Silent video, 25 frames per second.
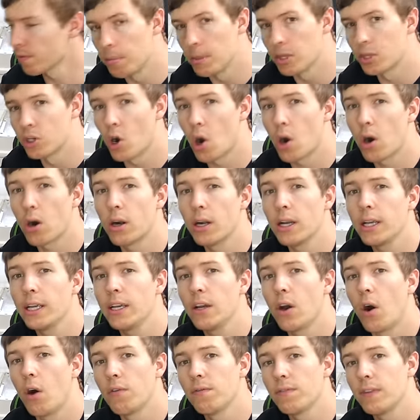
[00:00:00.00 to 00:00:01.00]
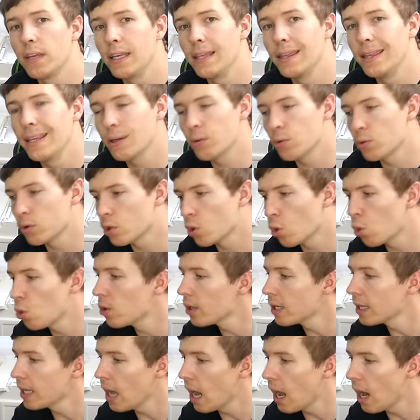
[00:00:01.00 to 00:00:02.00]
Majority of the liquid
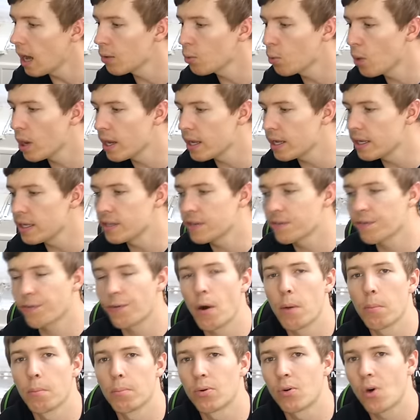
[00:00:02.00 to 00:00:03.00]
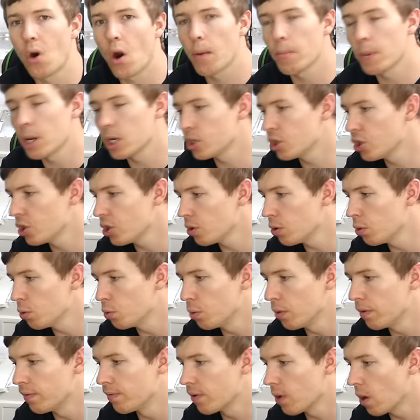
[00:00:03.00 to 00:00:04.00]
cooling hardware is from PrimoChill.
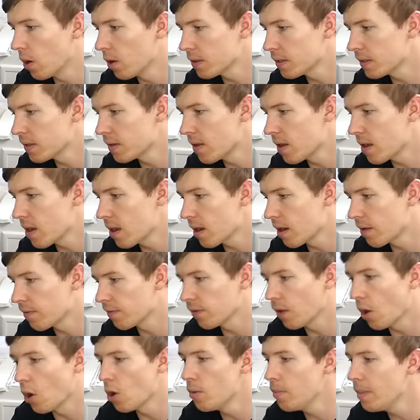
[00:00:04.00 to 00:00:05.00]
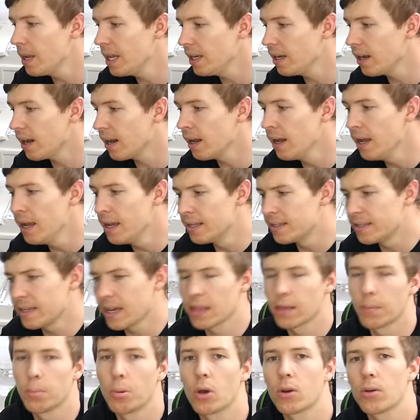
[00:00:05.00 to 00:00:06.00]
We've got their flow meter
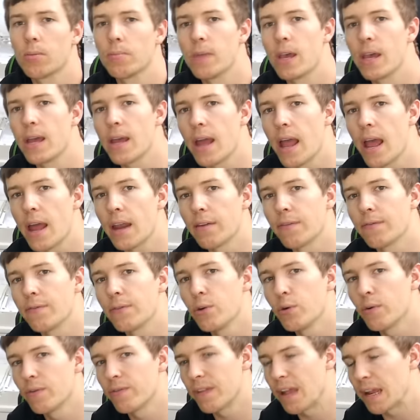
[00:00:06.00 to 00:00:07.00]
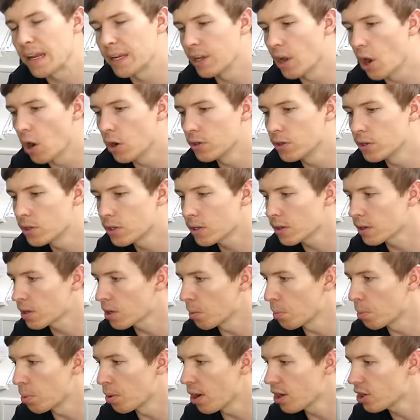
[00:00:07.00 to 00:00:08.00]
down the bottom there and a few of their ghost
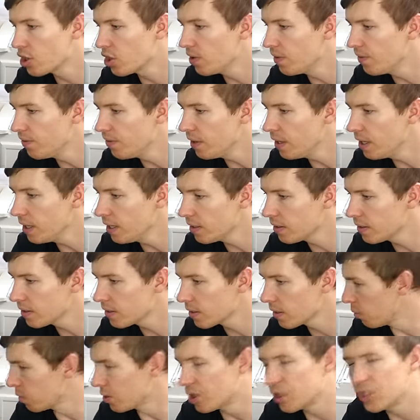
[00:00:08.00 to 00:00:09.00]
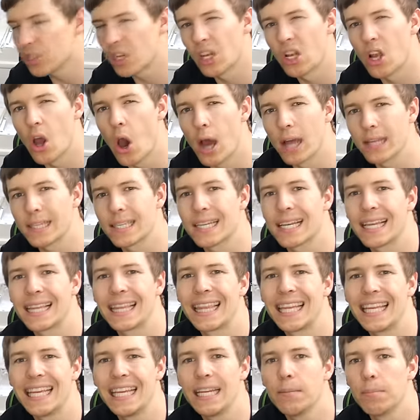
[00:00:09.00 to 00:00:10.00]
compression fittings, which is a nice
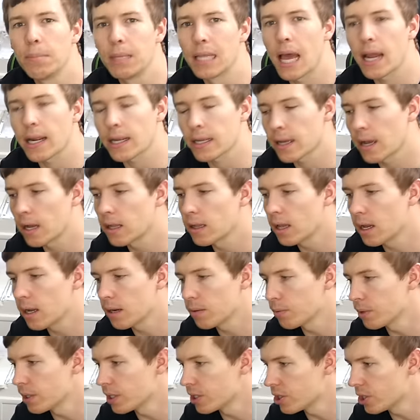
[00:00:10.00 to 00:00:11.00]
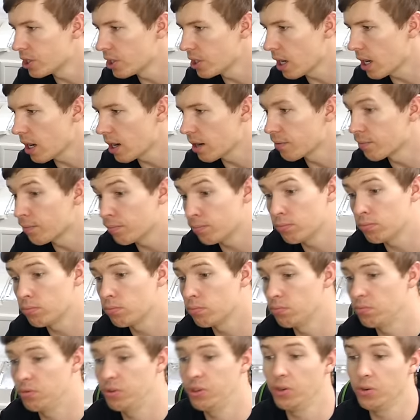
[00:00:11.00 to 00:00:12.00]
clean black color, which uh,
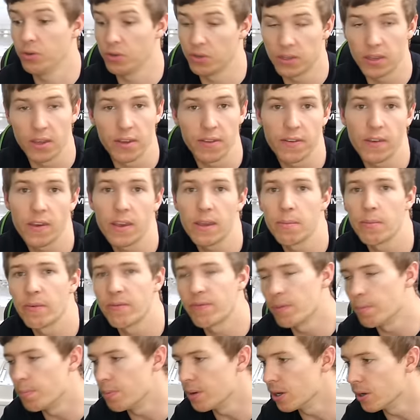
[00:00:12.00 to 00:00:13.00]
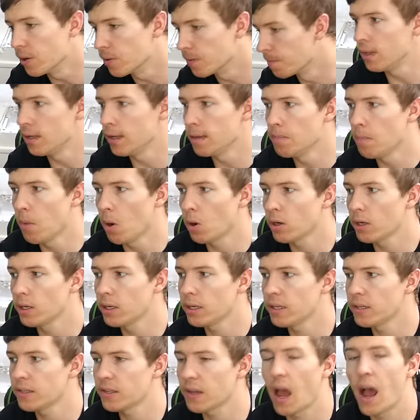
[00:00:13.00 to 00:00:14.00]
suits the theme of the build. The
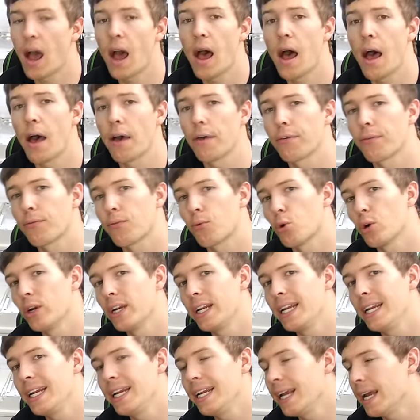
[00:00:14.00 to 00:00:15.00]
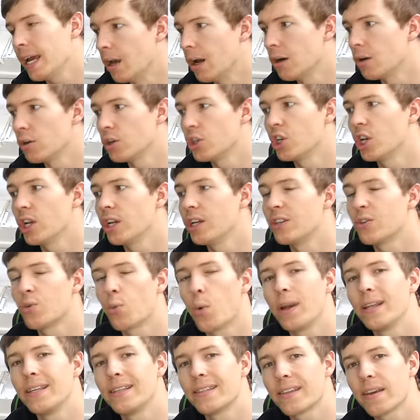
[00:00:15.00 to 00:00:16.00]
monitors are three LG
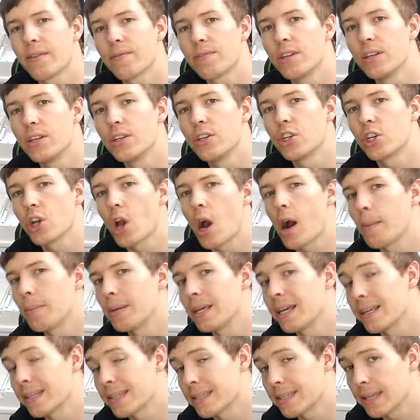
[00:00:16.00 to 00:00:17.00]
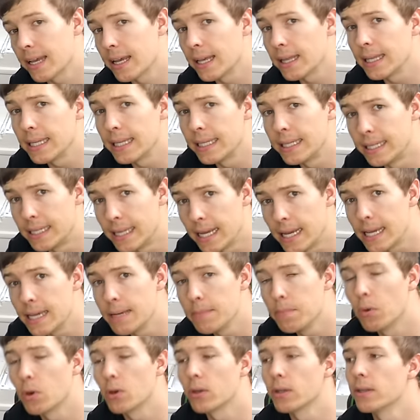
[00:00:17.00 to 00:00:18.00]
27 inch IPS LED
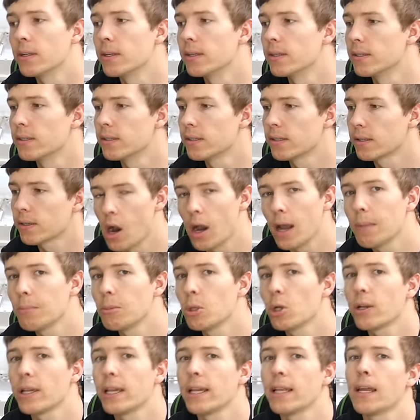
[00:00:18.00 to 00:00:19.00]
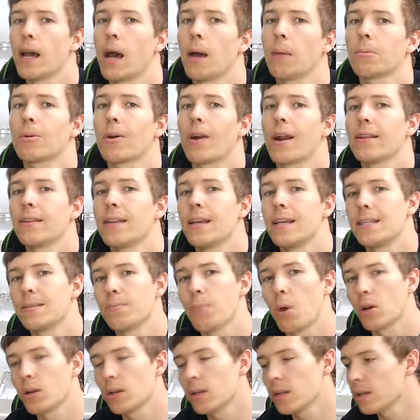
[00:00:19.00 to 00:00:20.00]
monitors. I am looking to upgrade these
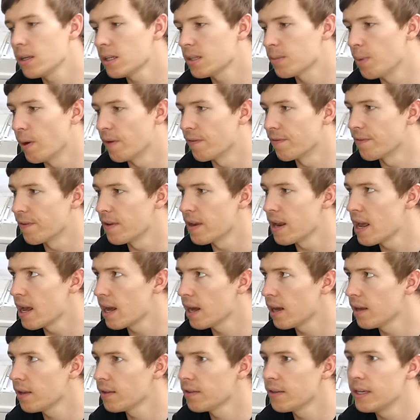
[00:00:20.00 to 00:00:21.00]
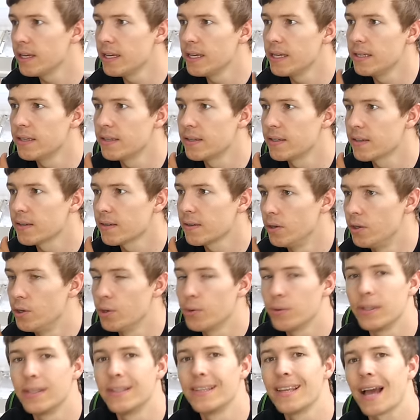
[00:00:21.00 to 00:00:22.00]
monitors, but for now these
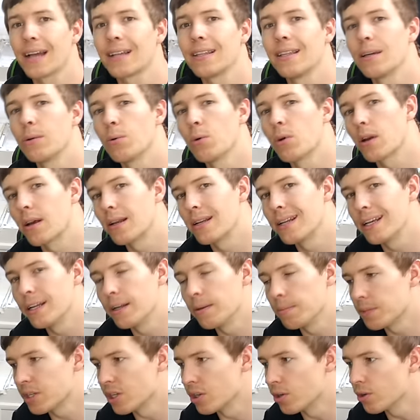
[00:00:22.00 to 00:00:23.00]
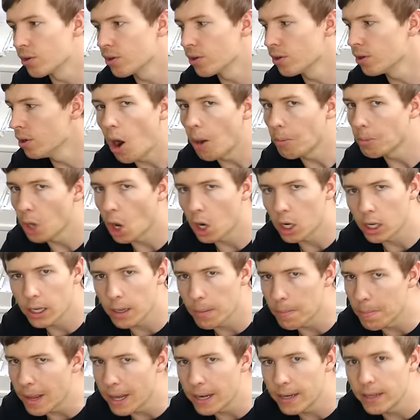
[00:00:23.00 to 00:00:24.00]
do exactly what I need them to do. I'm not a
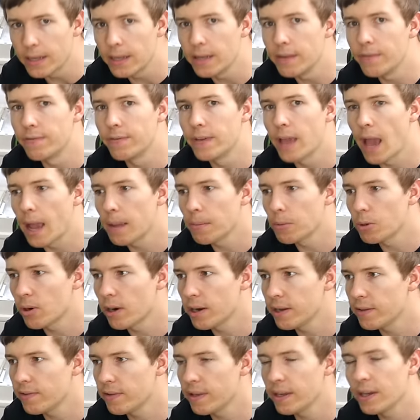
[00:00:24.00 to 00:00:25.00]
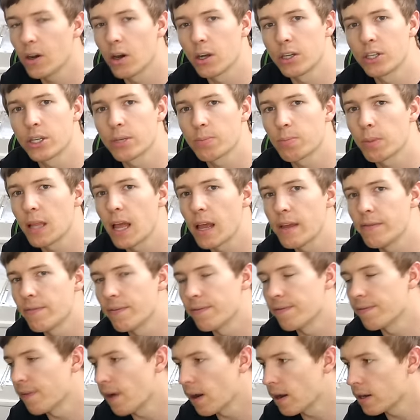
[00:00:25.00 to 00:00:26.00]
competitive gamer or anything, I just play for
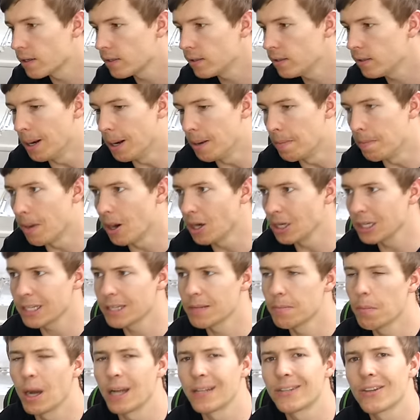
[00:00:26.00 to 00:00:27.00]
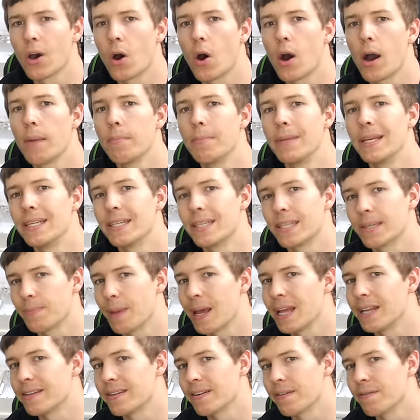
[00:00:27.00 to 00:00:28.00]
fun, but most of my time is
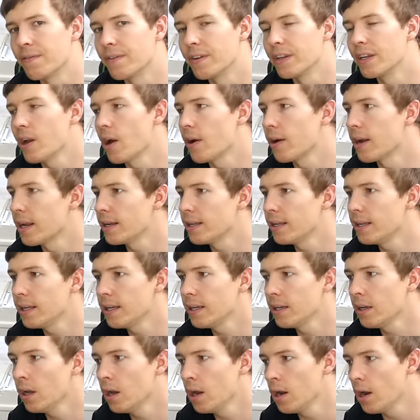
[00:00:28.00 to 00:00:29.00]
spent video editing.